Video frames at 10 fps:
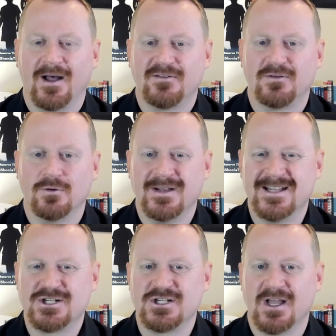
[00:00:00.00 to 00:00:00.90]
to
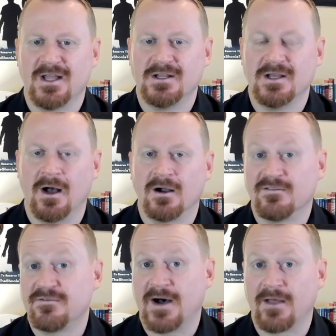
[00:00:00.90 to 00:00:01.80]
initiate young
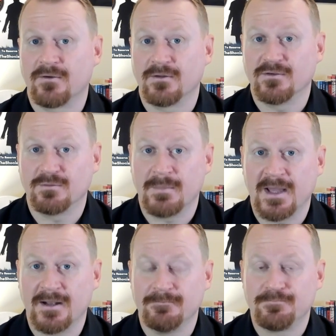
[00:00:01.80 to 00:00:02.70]
fatherless
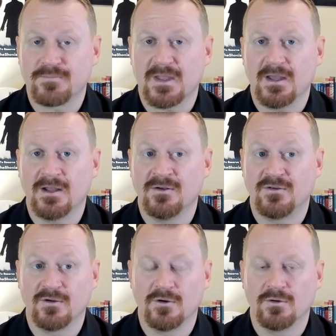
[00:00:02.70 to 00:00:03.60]
men
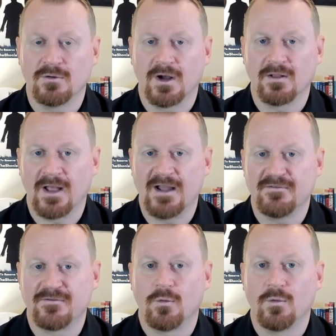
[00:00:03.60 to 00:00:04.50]
into a
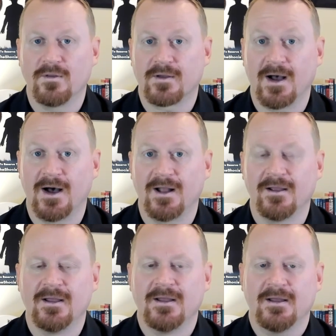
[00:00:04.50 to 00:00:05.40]
life with God
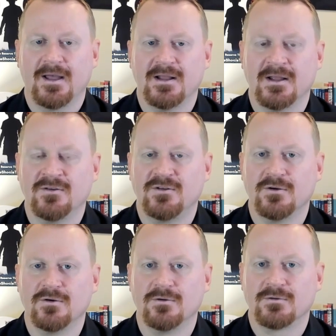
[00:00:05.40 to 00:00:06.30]
and
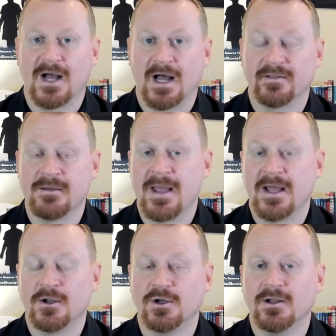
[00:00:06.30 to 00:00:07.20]
into godly
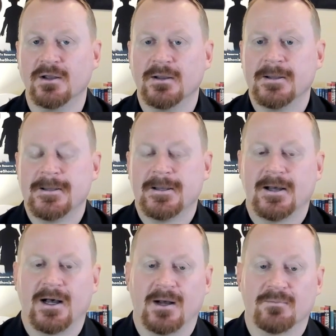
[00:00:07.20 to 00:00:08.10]
manhood.
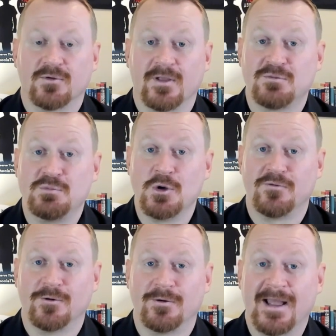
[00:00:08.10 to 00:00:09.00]
So that's
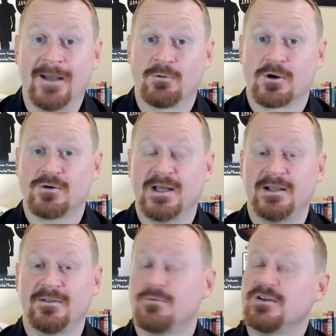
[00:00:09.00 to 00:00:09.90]
beautiful. And we're
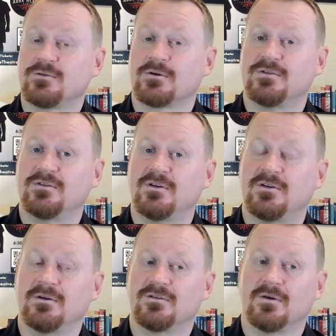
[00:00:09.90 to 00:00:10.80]
creating the resources to
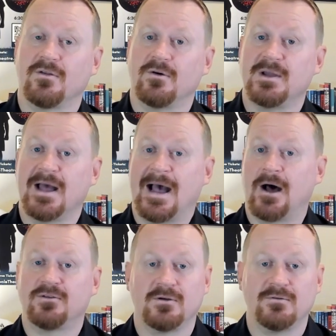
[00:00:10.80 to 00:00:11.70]
do it. So there'll be a
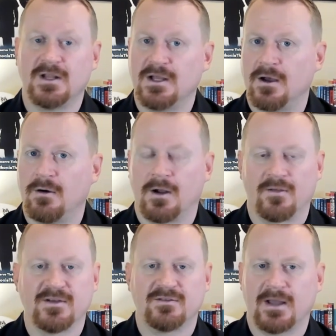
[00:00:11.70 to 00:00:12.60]
how-to video and
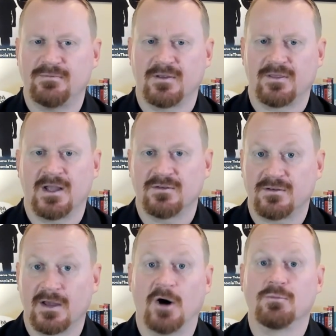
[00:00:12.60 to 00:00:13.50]
all these types of things
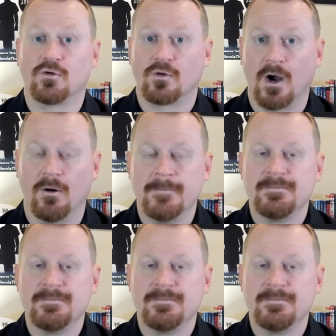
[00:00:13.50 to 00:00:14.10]
to help grow.